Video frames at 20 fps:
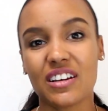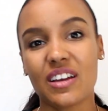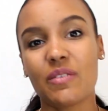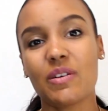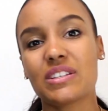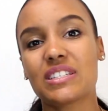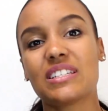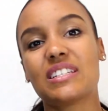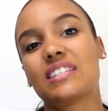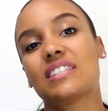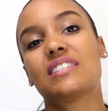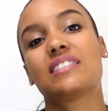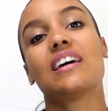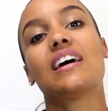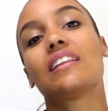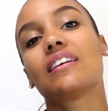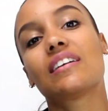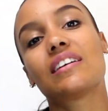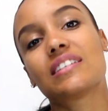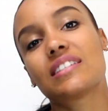It wasn't as
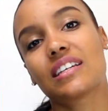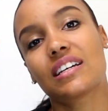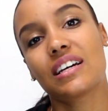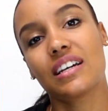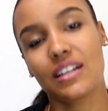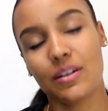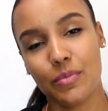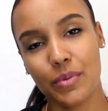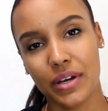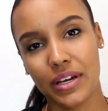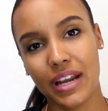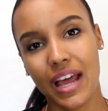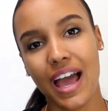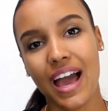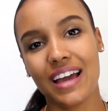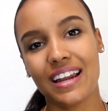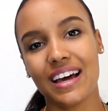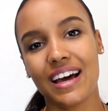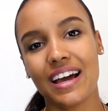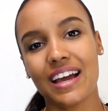stellar as it could have been
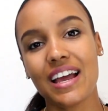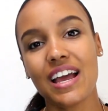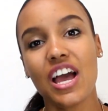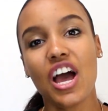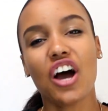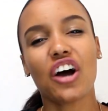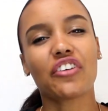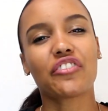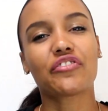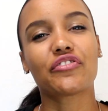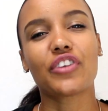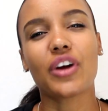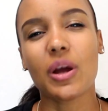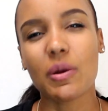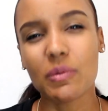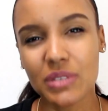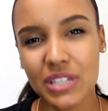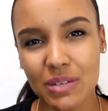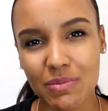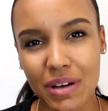had I
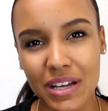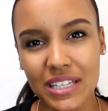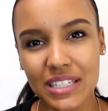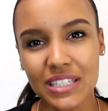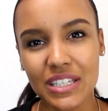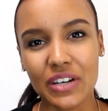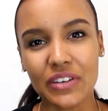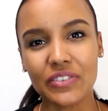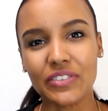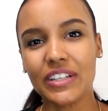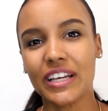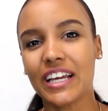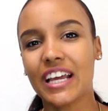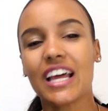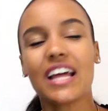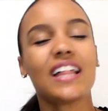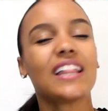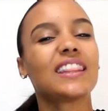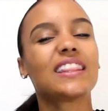affirmed to myself, like,